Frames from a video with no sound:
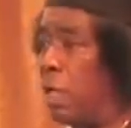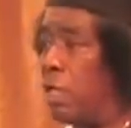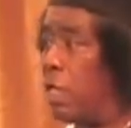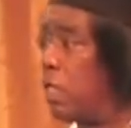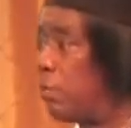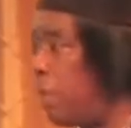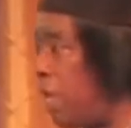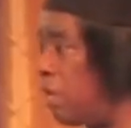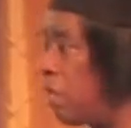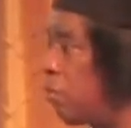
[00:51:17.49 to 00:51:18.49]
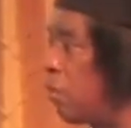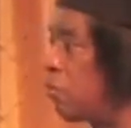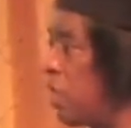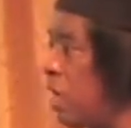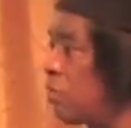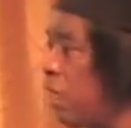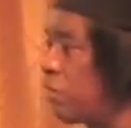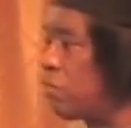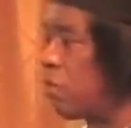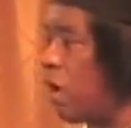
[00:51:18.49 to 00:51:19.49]
and then get mad at him because he acts
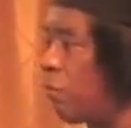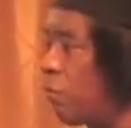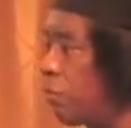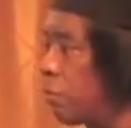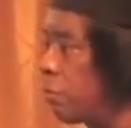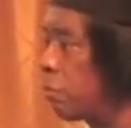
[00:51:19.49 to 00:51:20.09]
like the sovereign.